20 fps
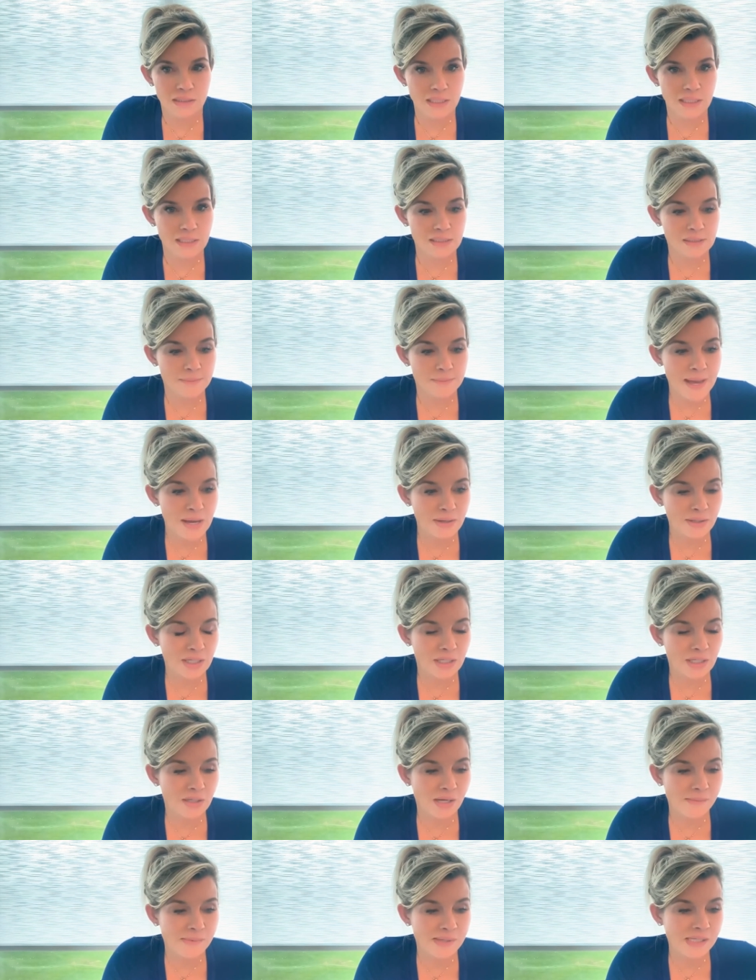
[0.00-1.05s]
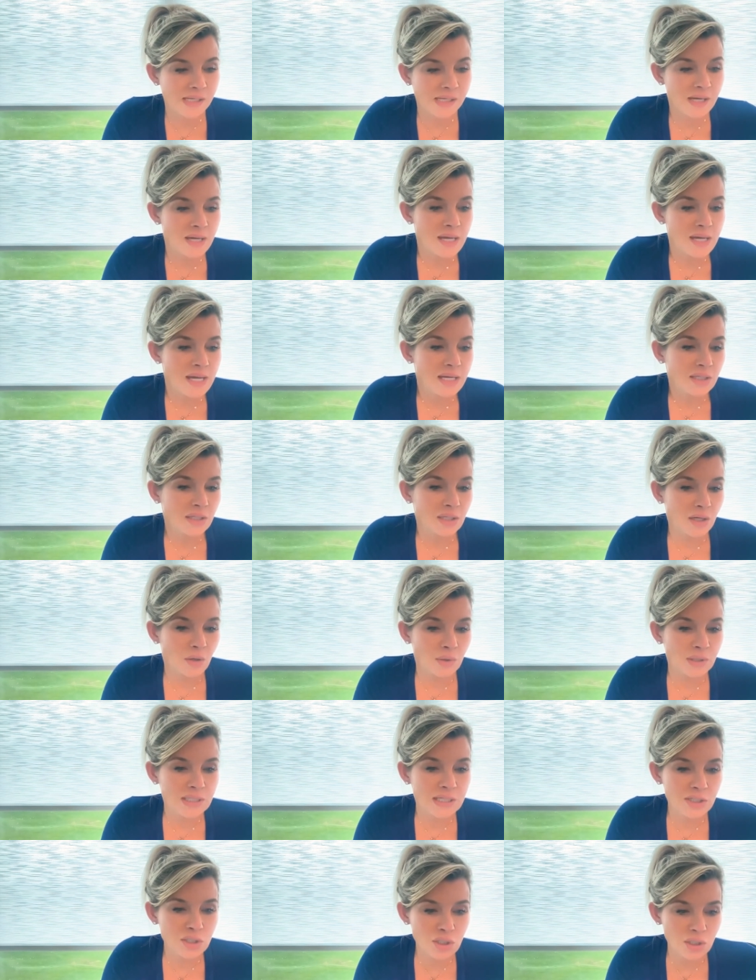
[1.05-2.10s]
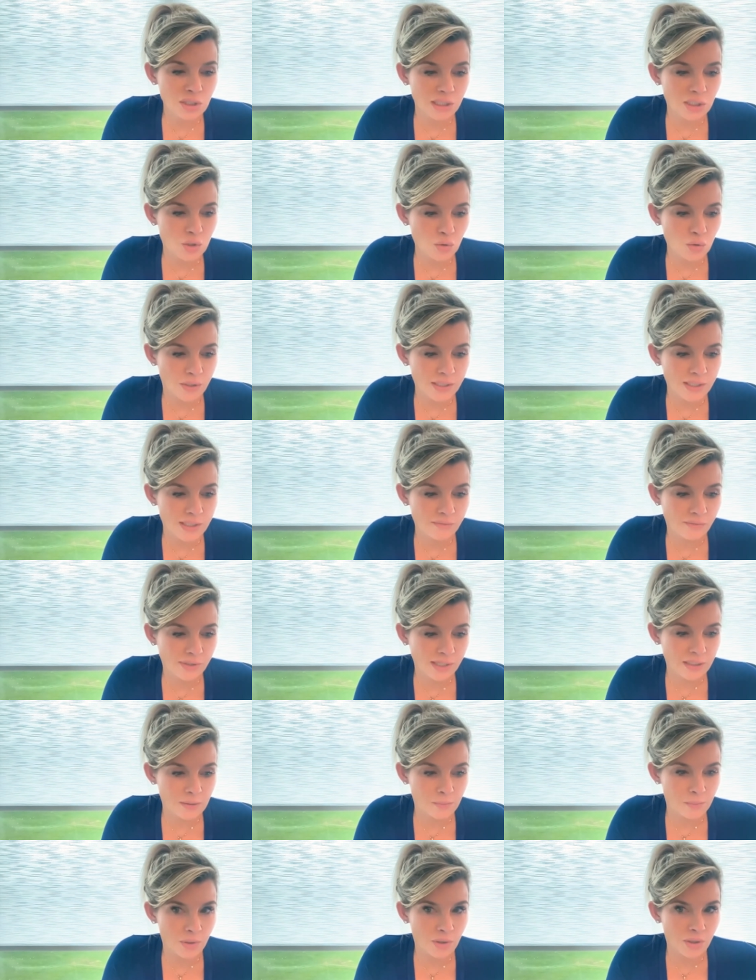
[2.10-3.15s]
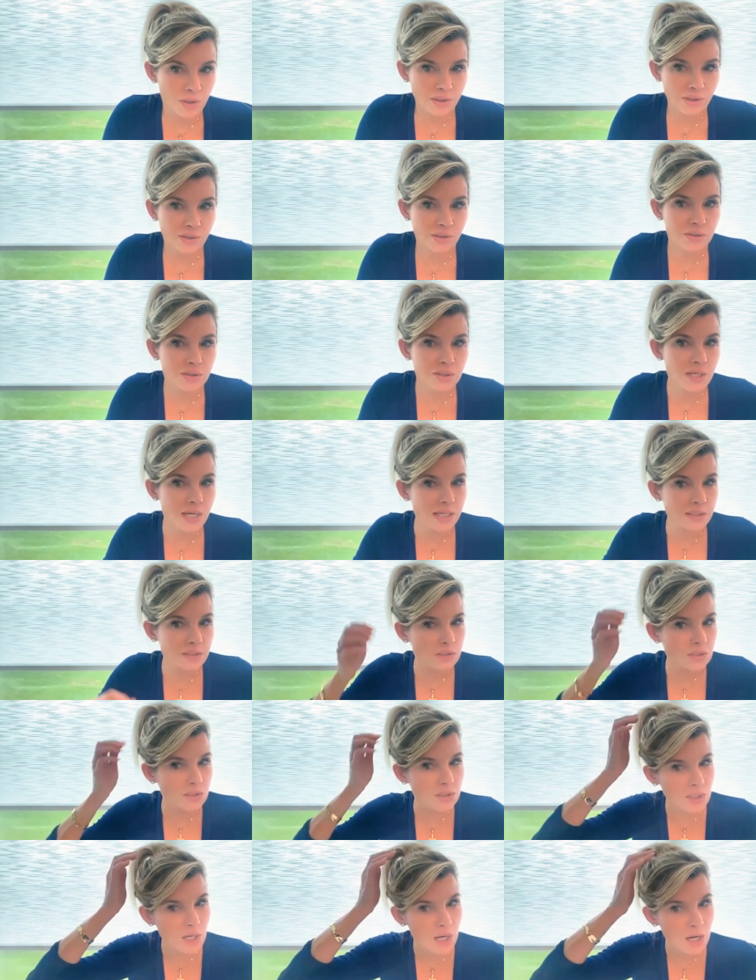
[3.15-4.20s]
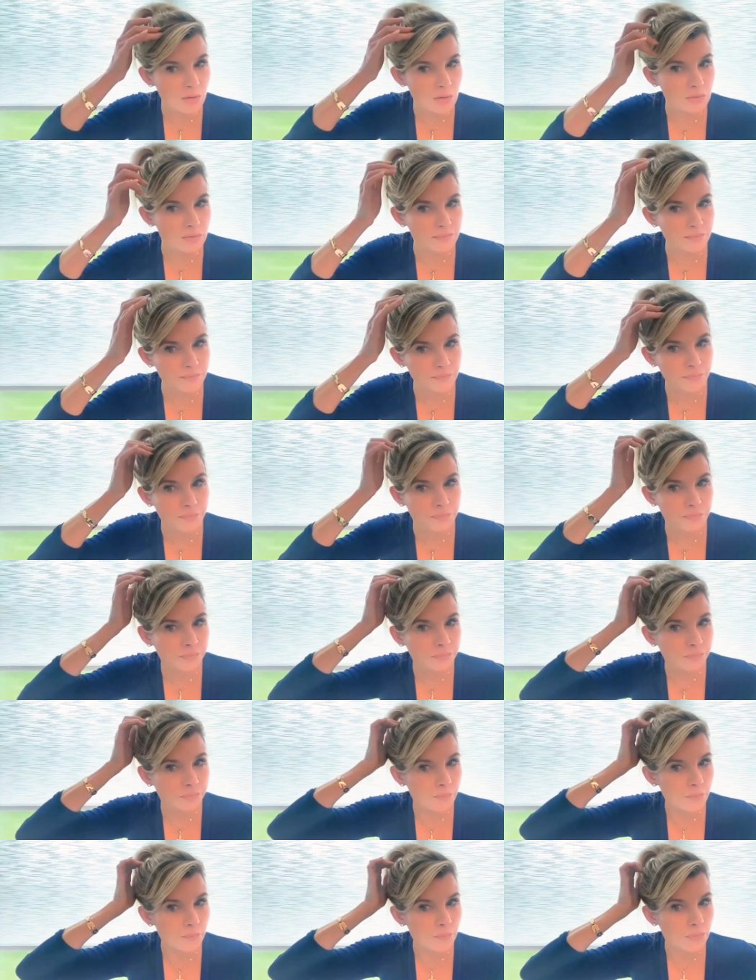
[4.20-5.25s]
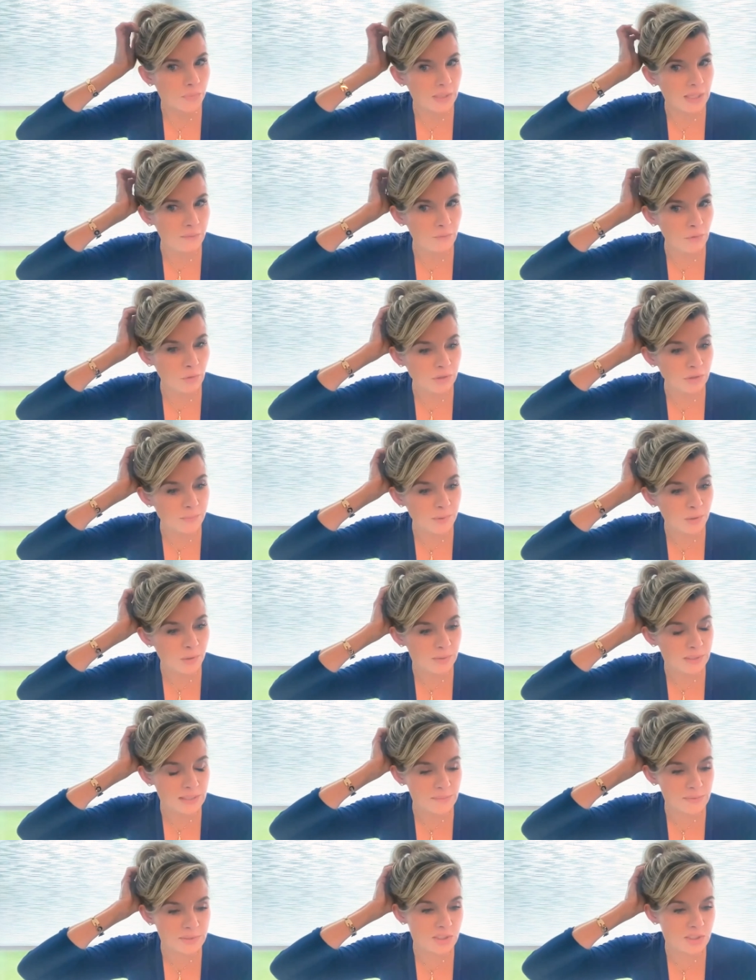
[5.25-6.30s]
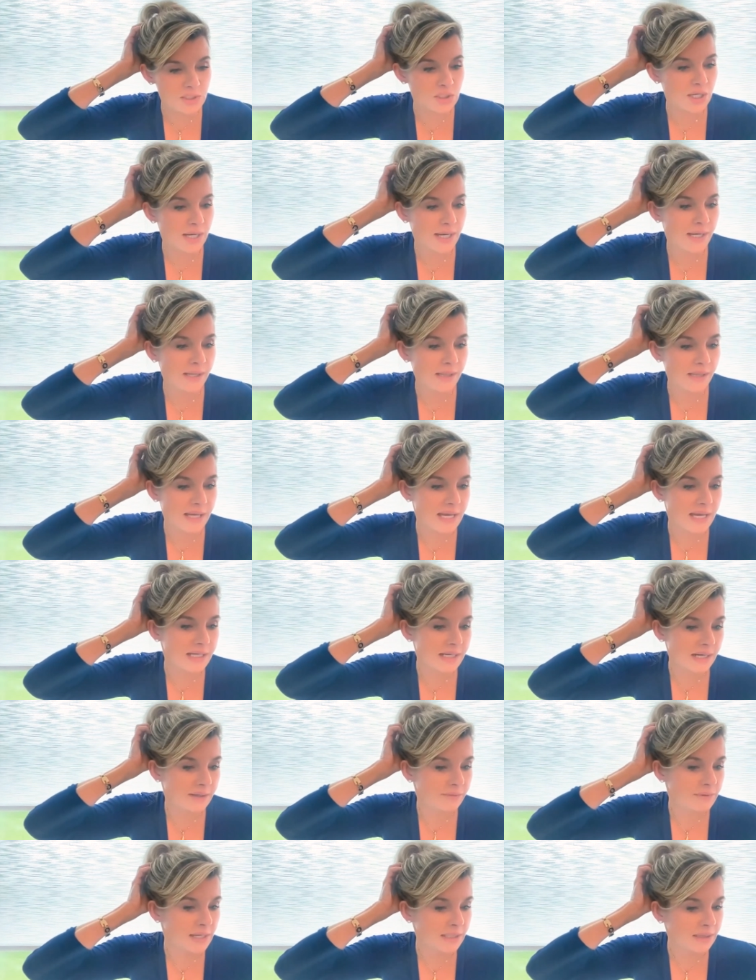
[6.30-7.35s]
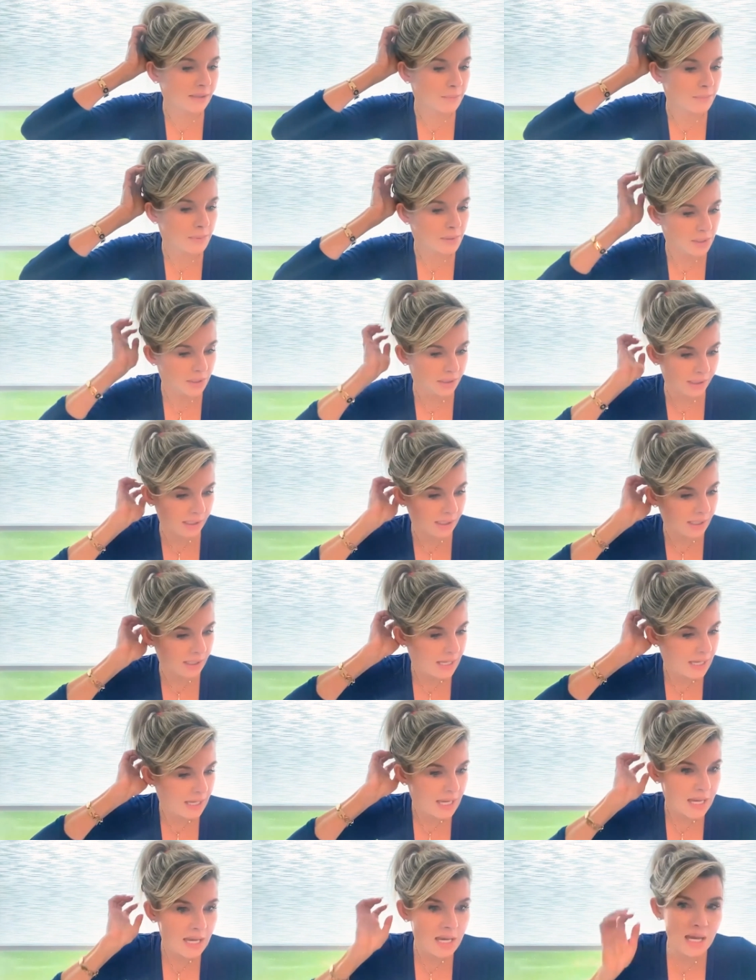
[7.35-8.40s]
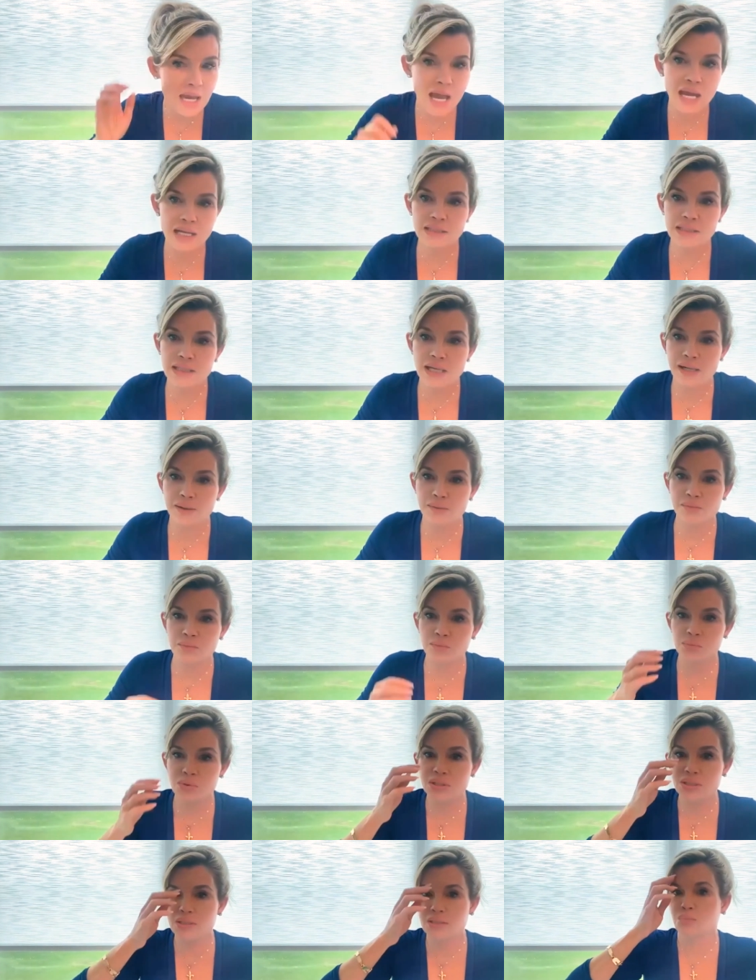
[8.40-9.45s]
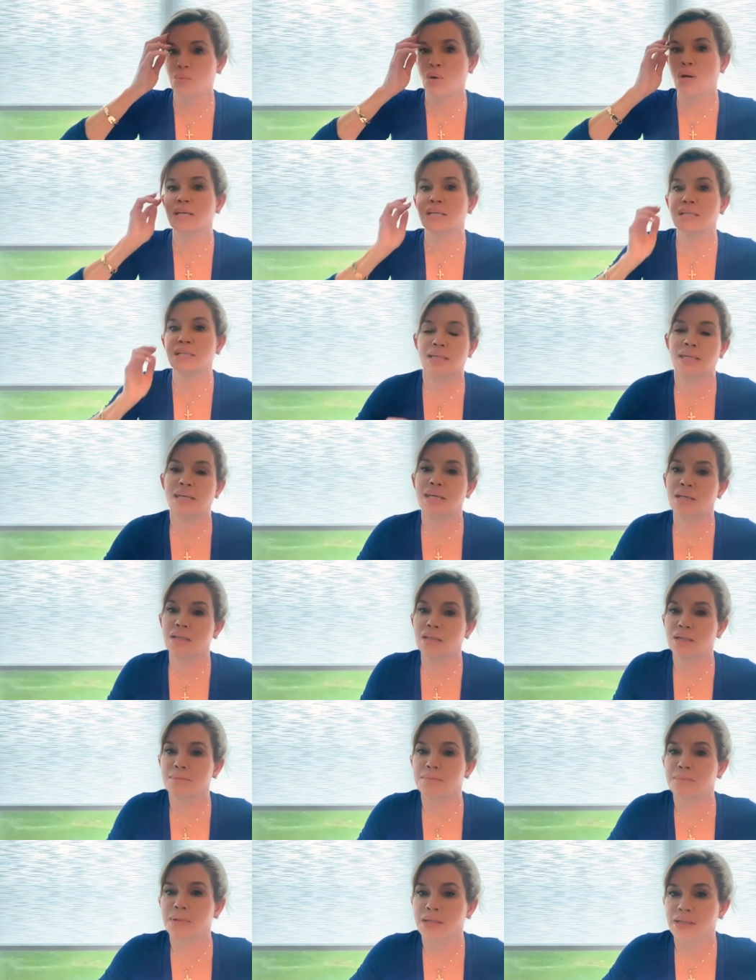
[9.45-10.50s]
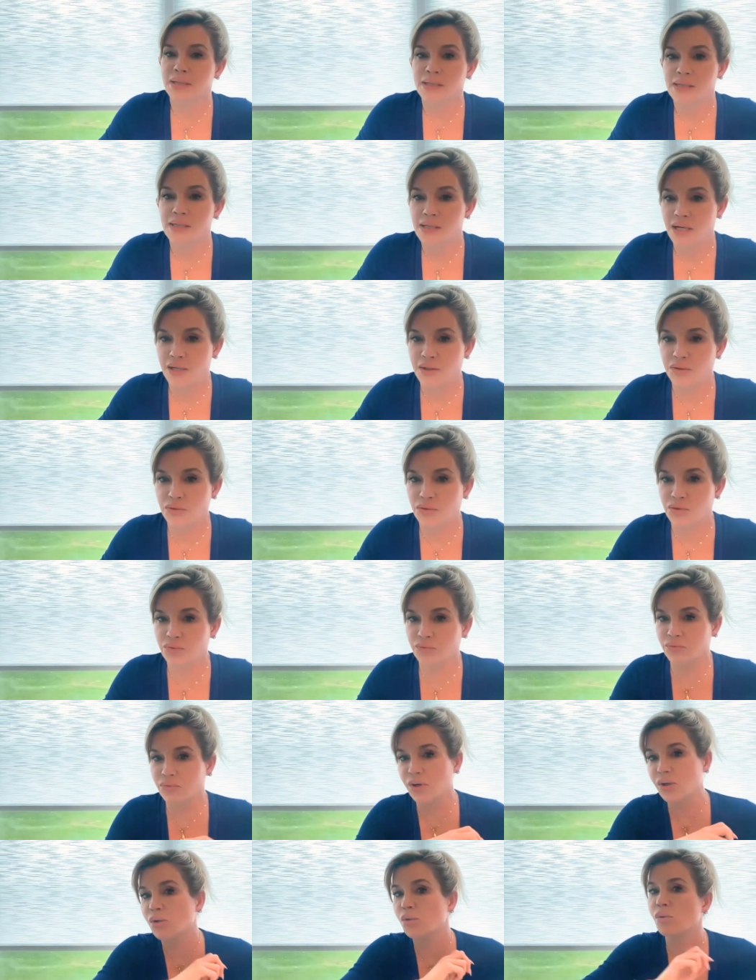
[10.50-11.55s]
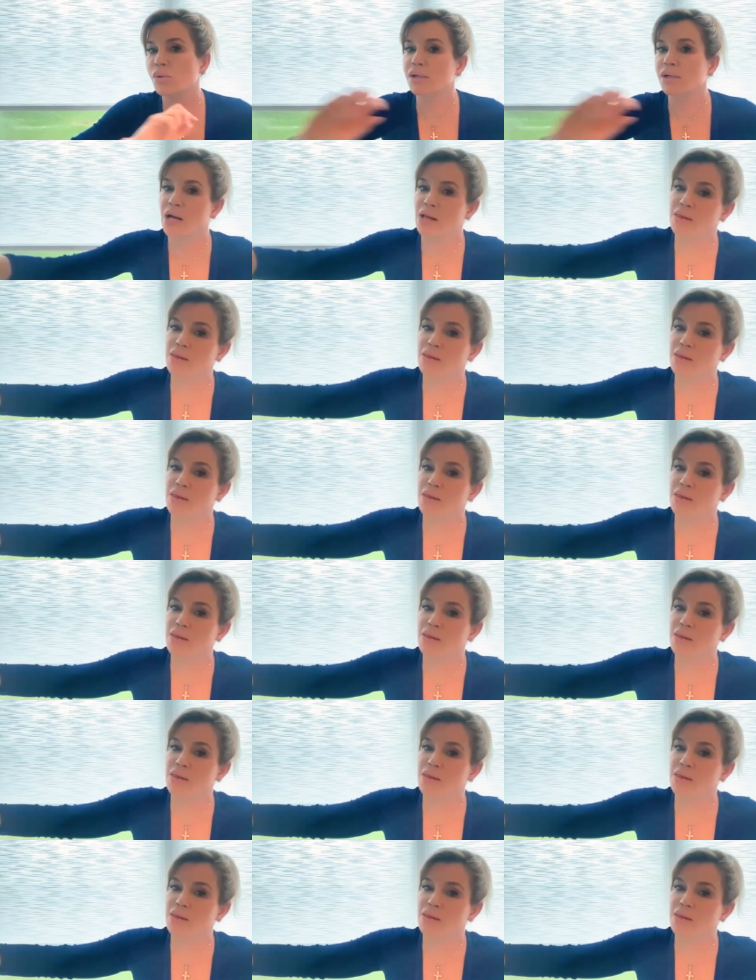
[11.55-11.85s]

things about it. I mean, initially Jordan had written a book. And so he wrote the book when he was in jail, and I read the book, and I wanted to kill him. I threw it